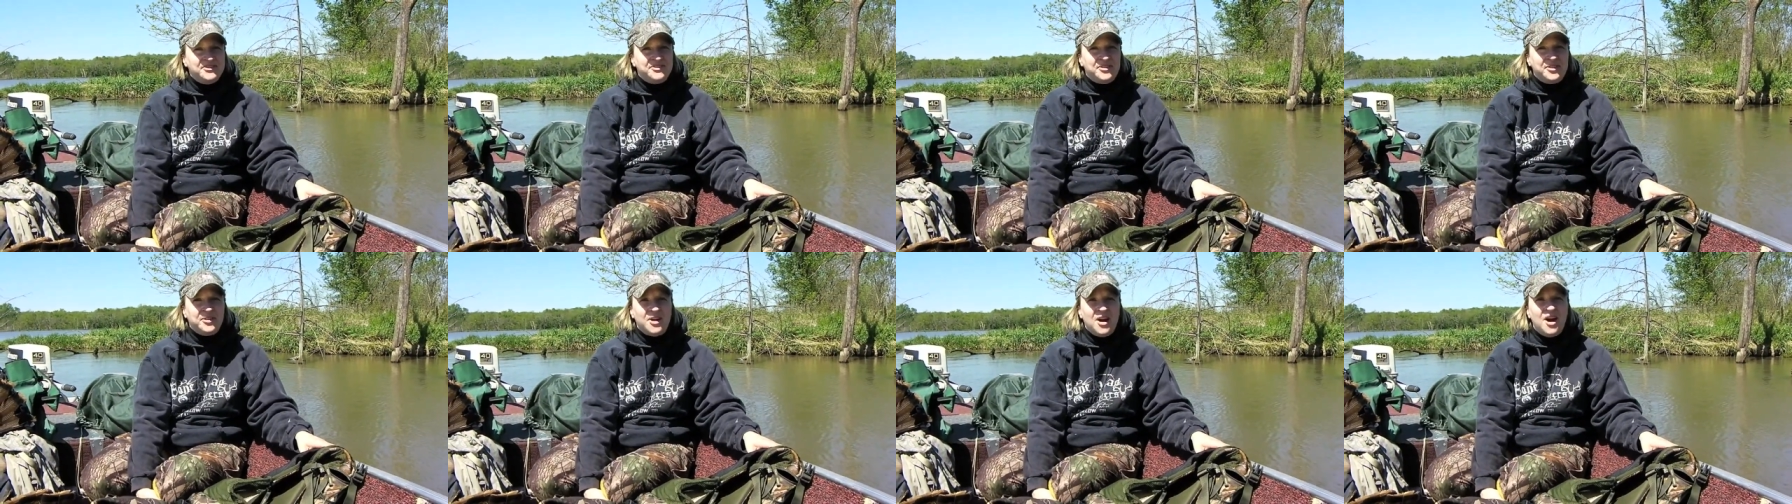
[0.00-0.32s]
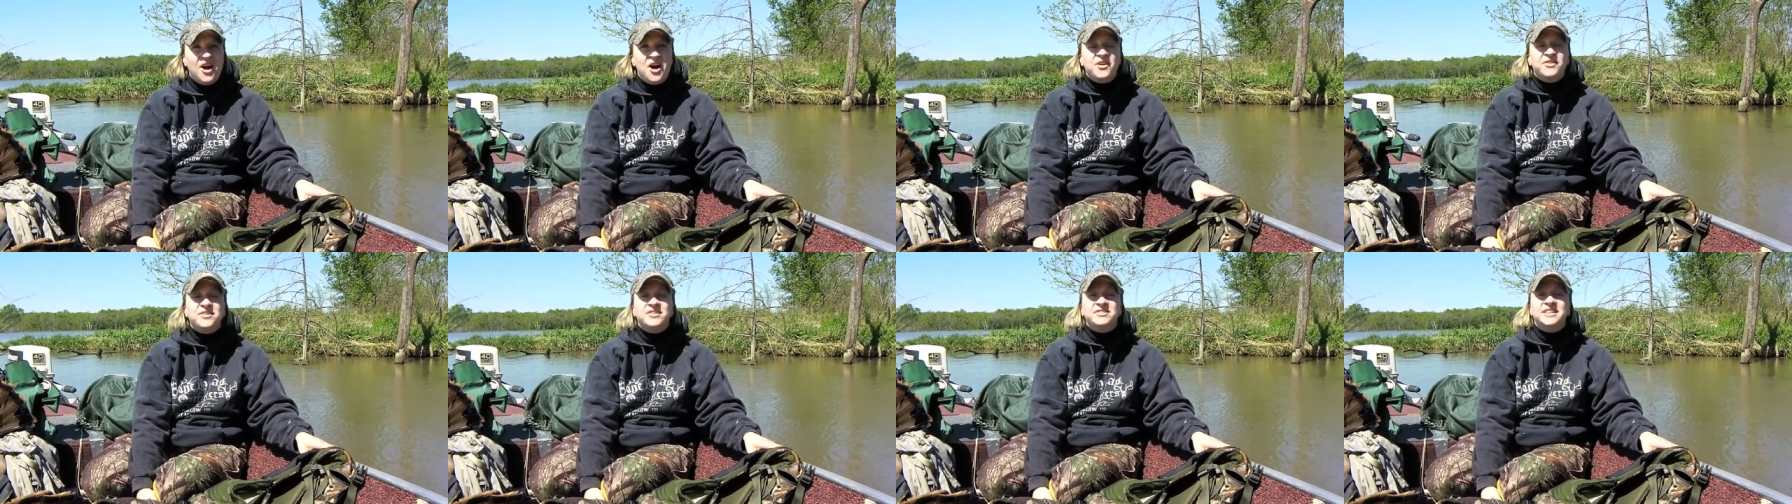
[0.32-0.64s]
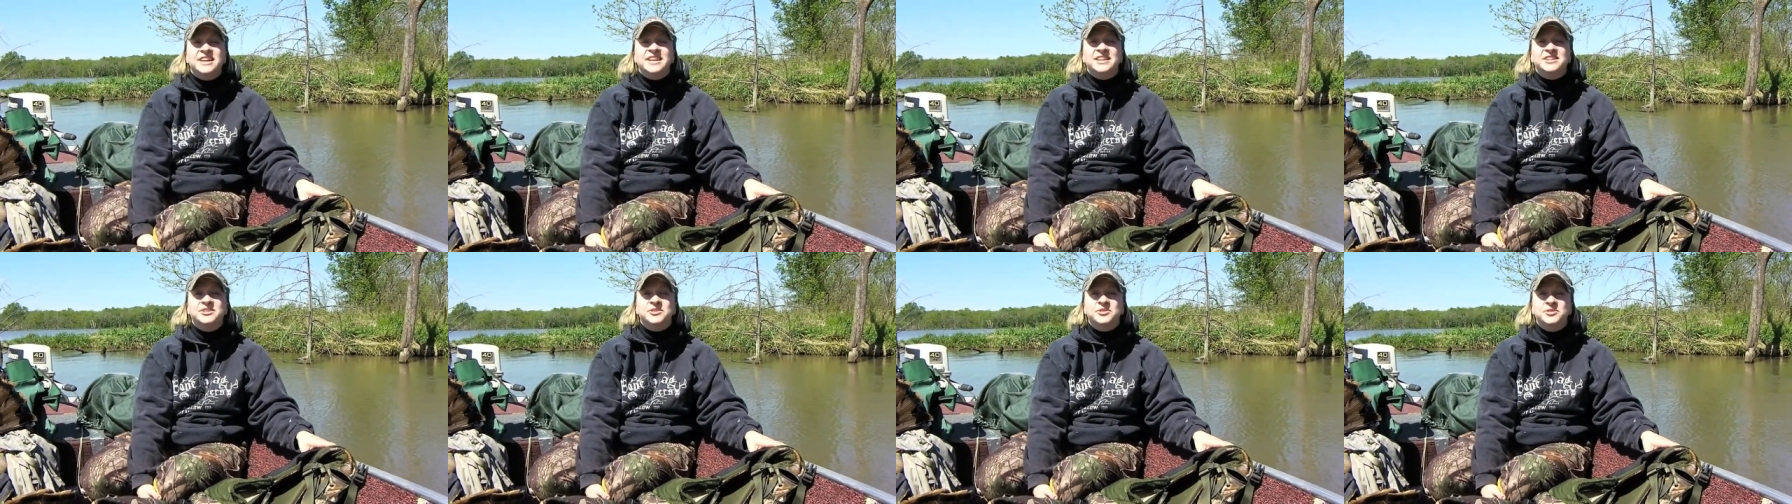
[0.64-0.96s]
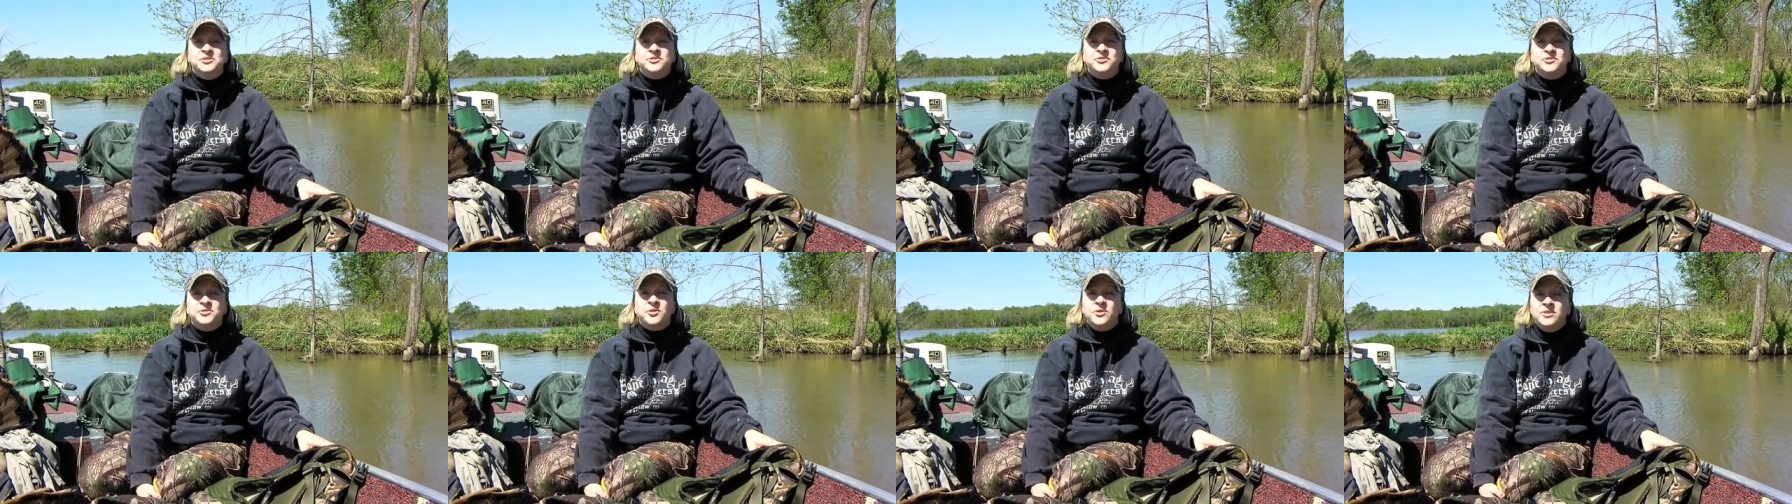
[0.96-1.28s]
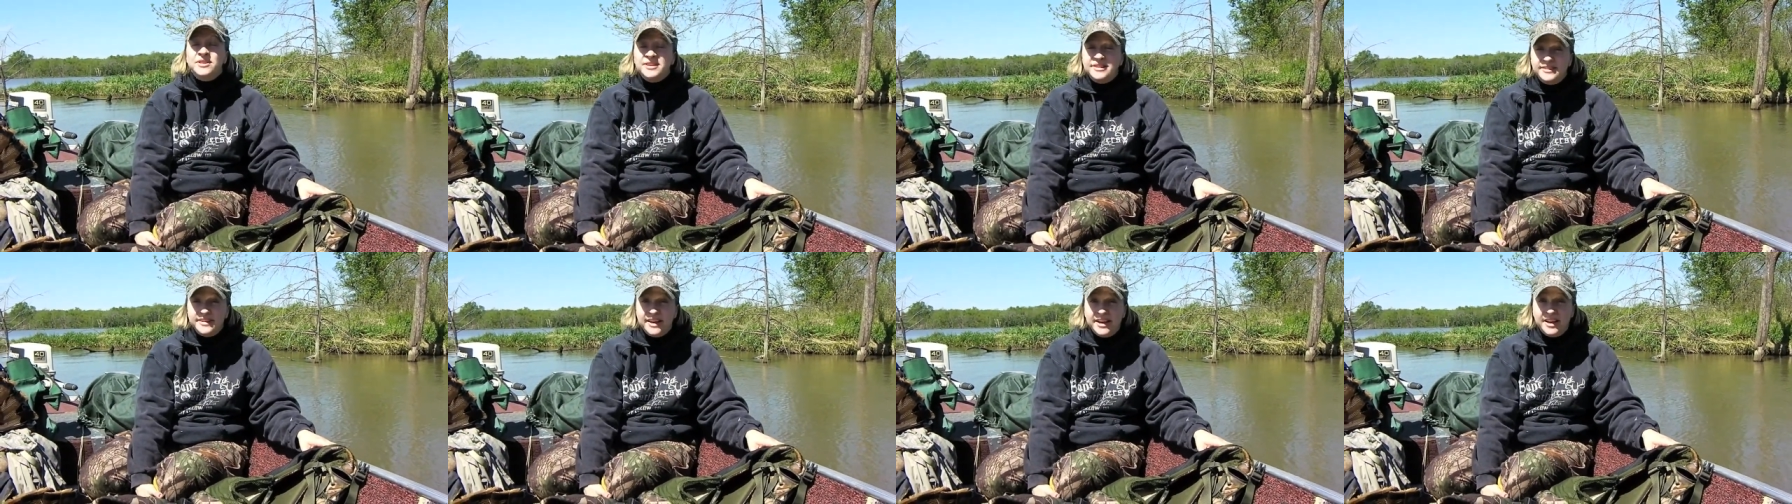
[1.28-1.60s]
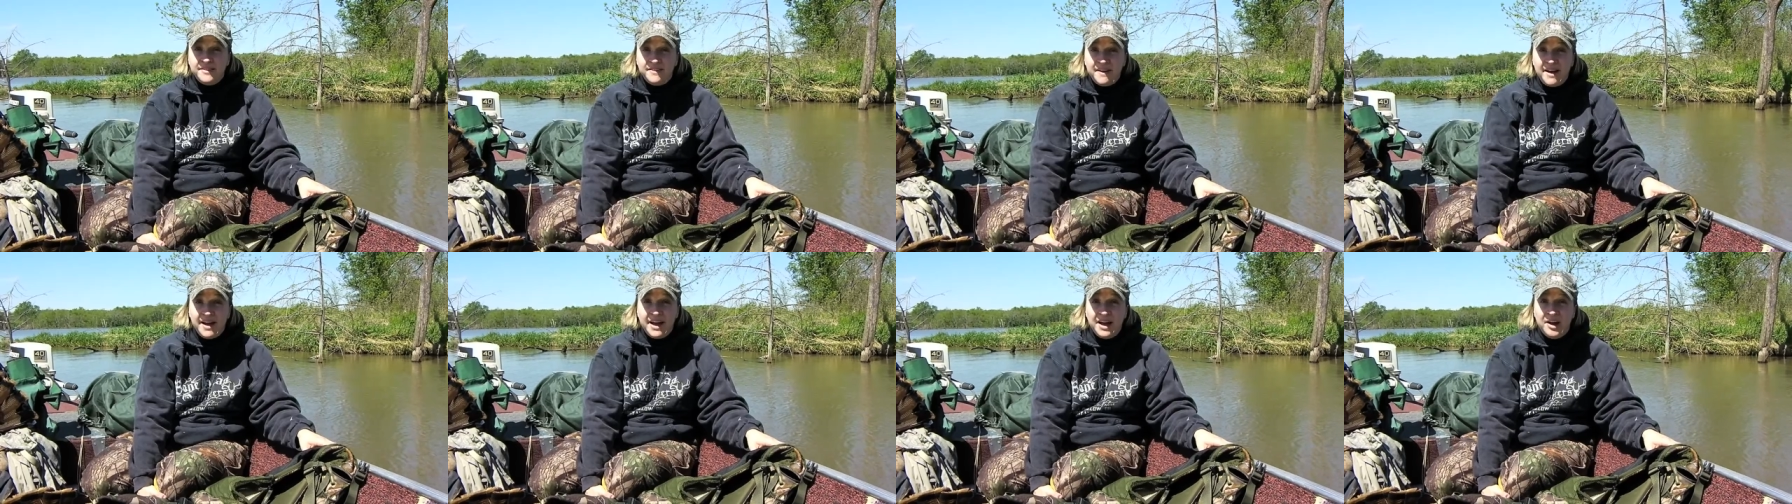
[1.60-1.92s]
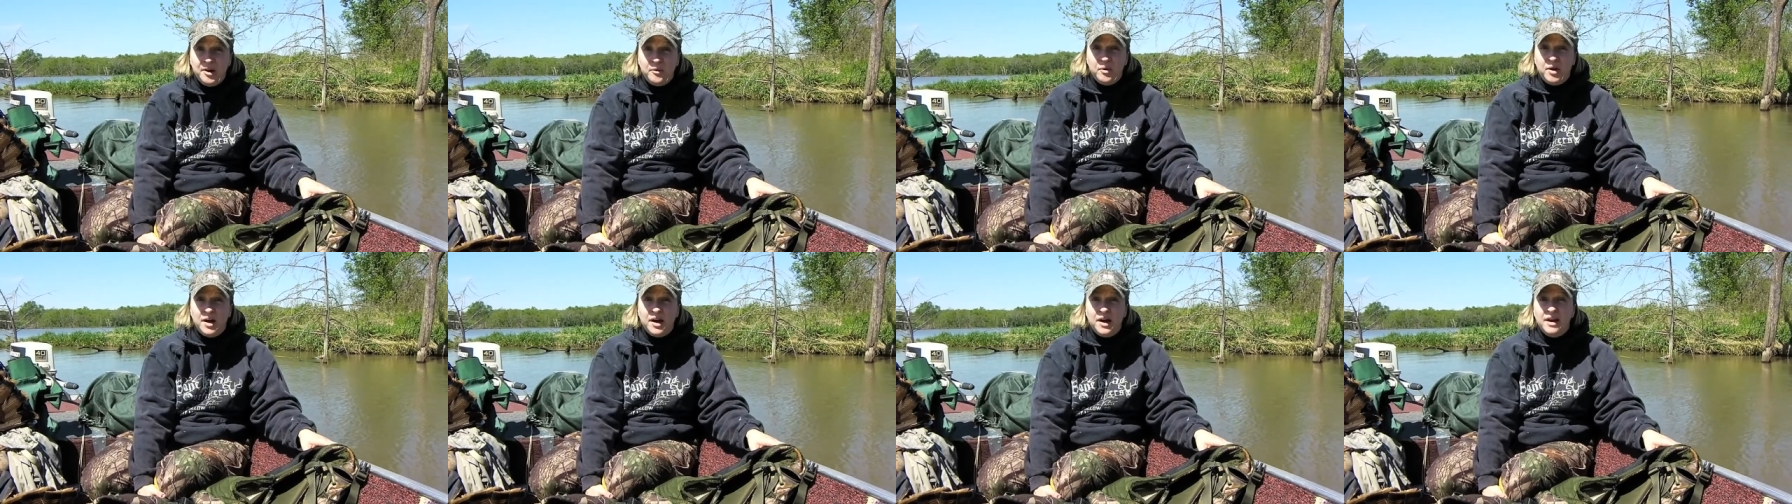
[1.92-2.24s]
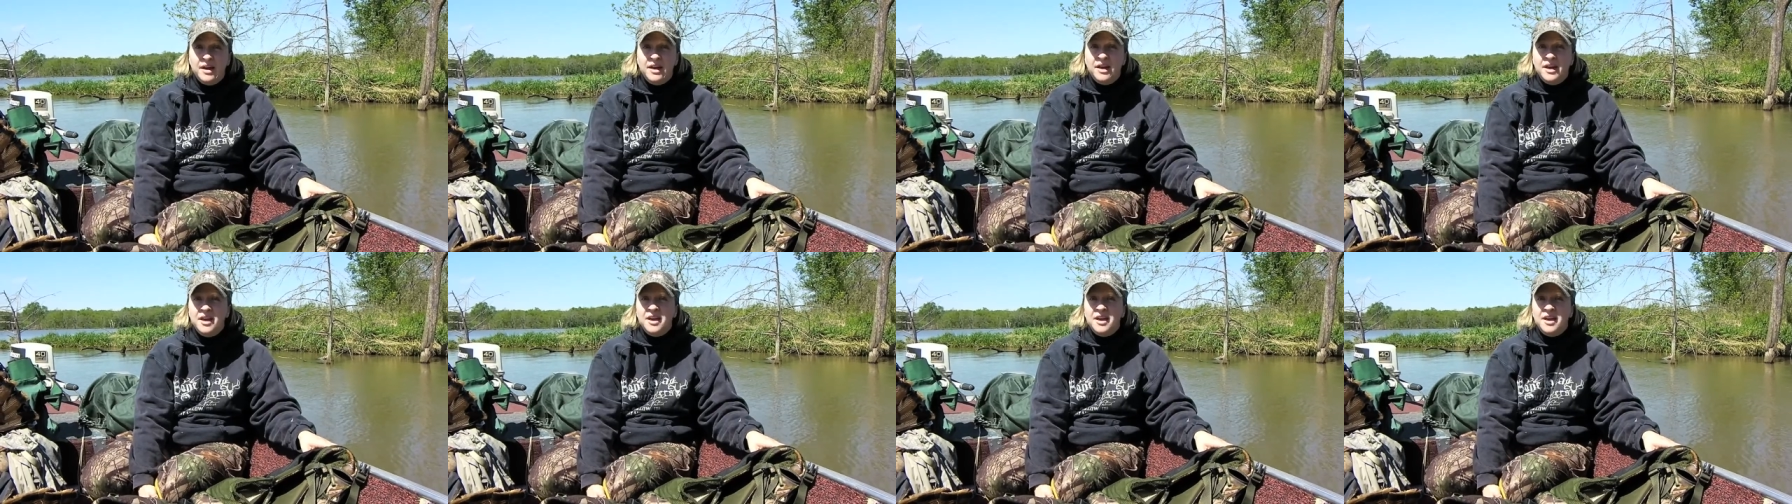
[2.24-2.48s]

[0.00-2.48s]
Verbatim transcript: for all that they do for the state of Iowa,